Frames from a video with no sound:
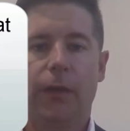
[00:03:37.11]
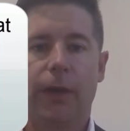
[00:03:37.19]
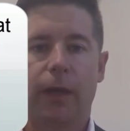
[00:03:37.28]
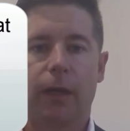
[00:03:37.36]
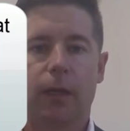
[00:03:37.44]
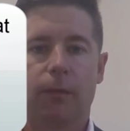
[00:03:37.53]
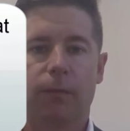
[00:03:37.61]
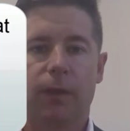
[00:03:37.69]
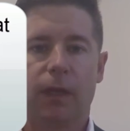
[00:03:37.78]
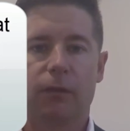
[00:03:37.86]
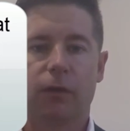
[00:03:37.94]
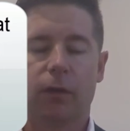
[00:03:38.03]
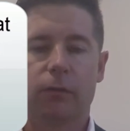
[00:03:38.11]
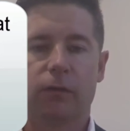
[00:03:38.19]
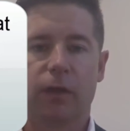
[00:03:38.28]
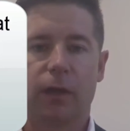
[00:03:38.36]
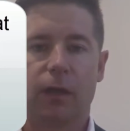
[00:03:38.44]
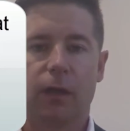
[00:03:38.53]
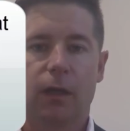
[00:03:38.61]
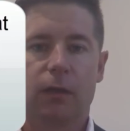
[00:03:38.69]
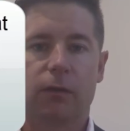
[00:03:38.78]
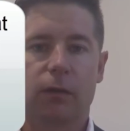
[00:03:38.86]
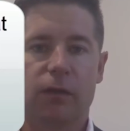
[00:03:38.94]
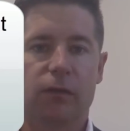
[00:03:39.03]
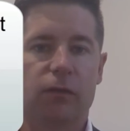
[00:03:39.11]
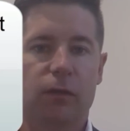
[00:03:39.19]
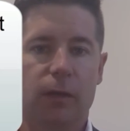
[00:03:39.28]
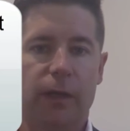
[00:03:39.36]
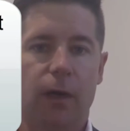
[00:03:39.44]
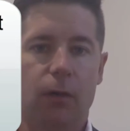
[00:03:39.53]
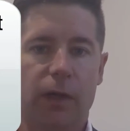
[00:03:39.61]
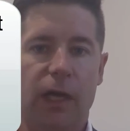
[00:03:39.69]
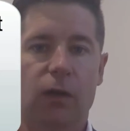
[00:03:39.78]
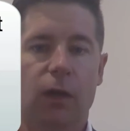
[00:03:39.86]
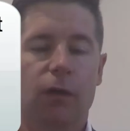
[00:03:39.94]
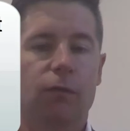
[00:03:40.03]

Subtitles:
and don't necessarily hold out